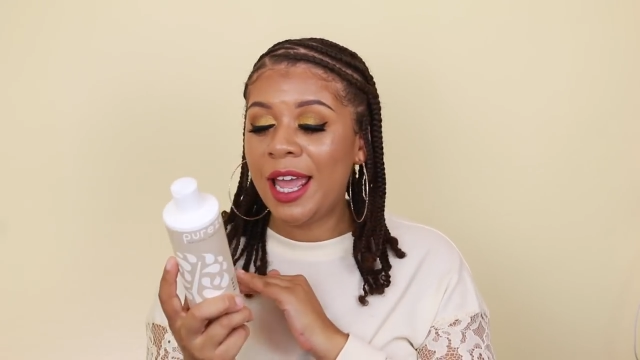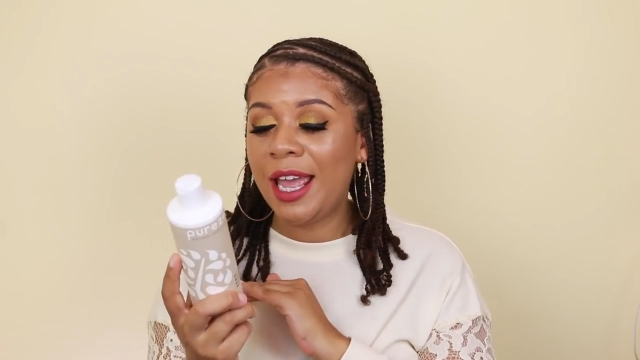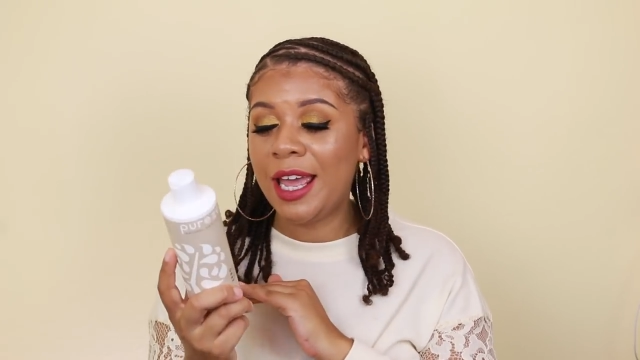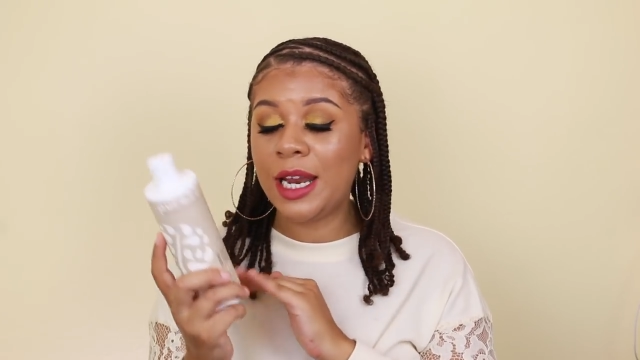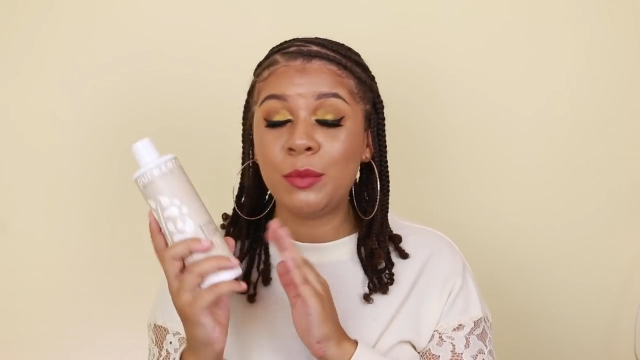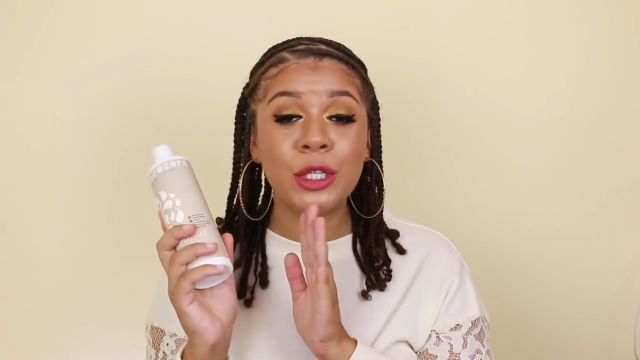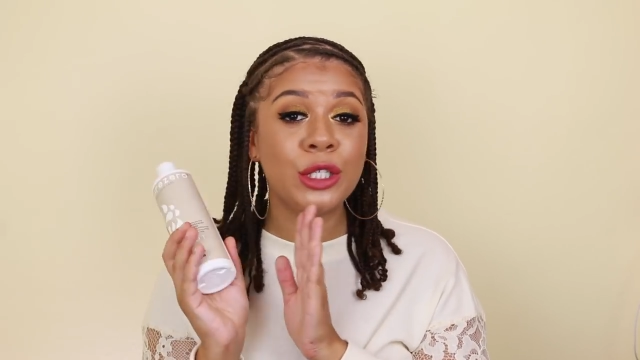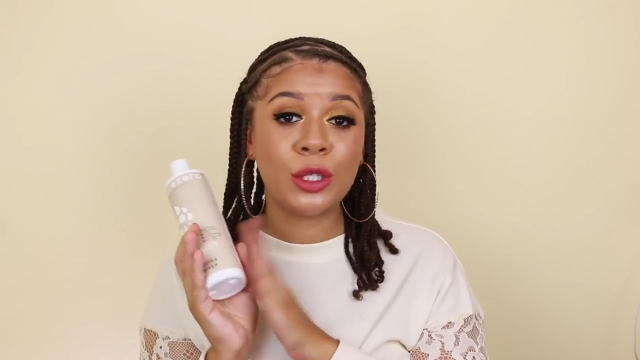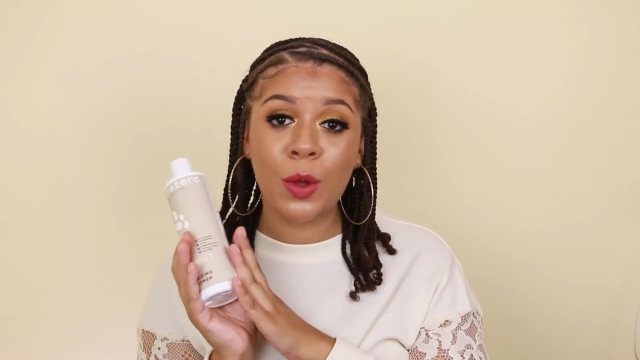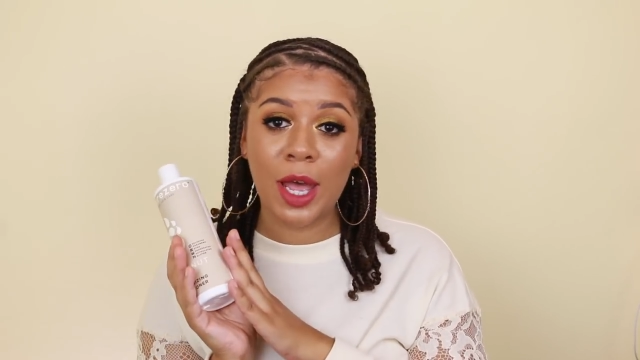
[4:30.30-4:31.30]
and I'm
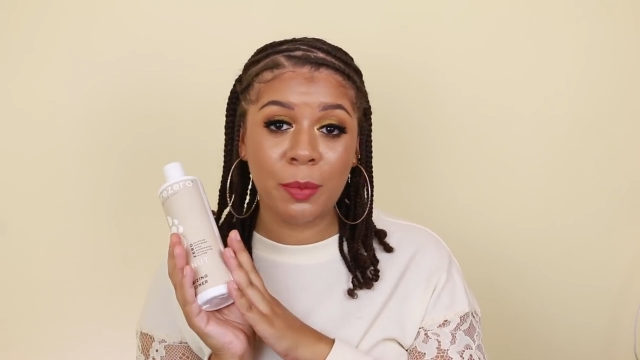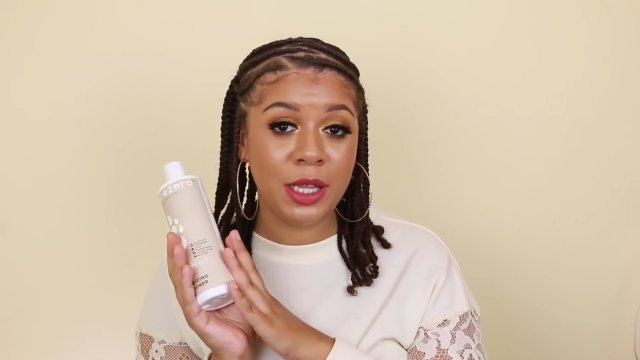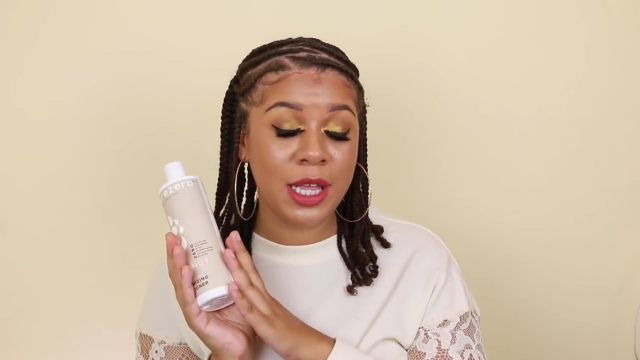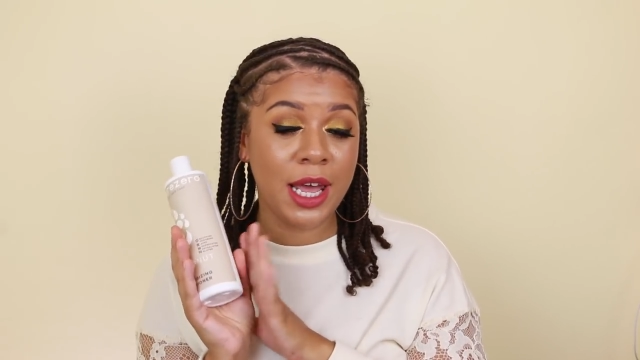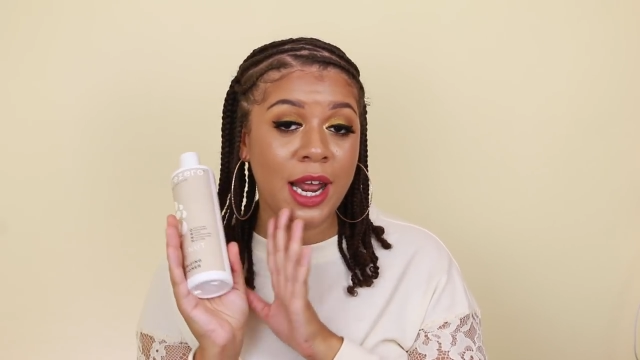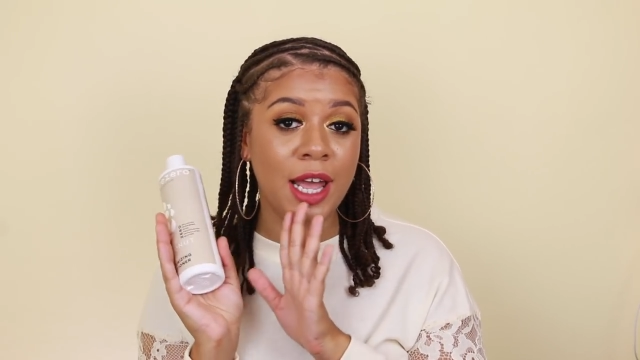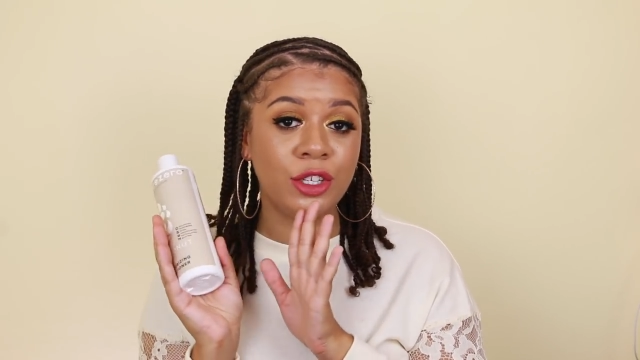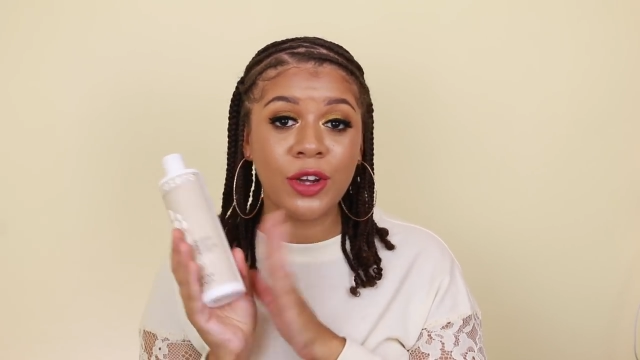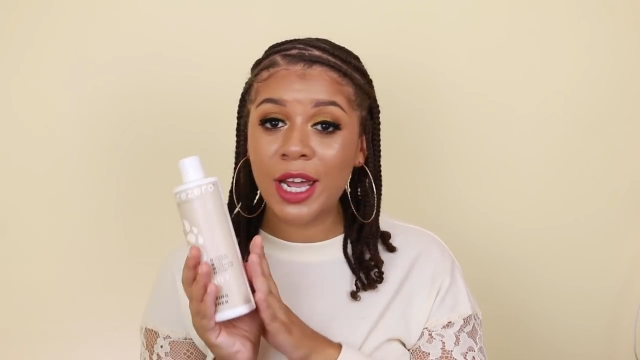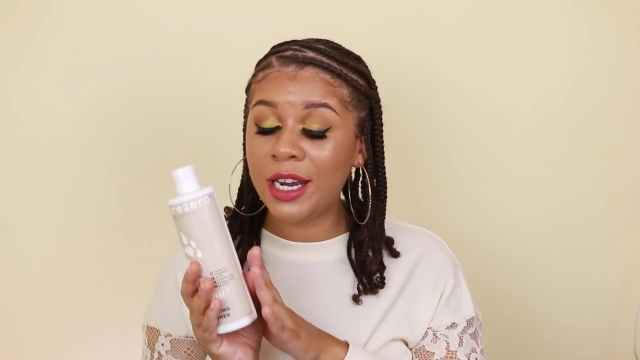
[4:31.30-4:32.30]
just so happy that I
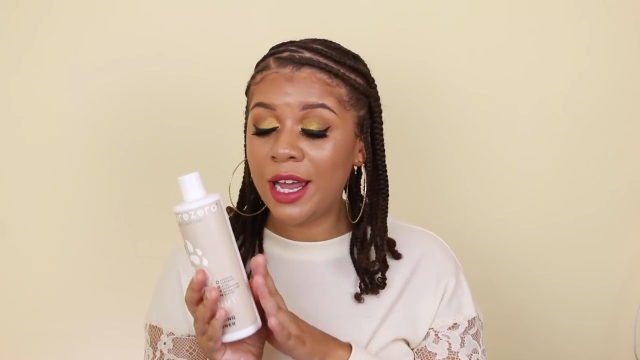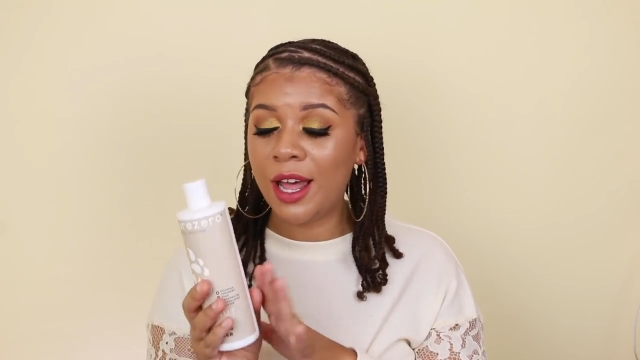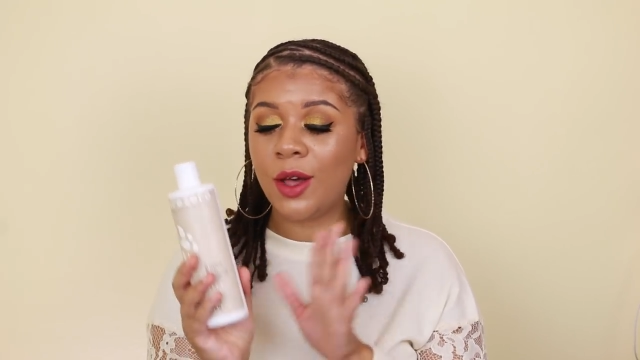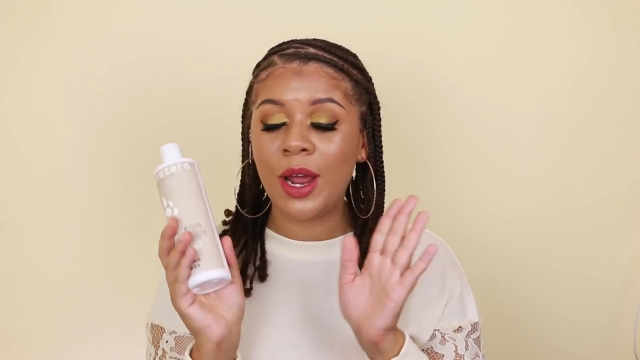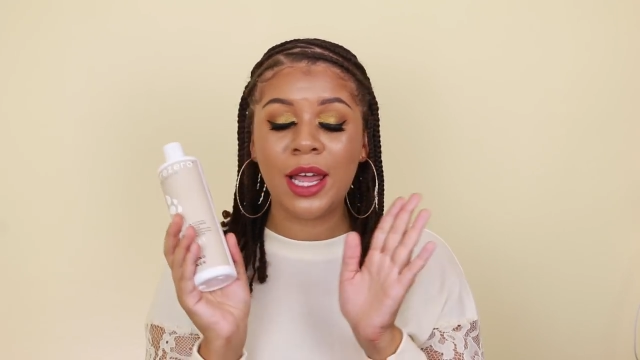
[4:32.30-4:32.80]
tried it out.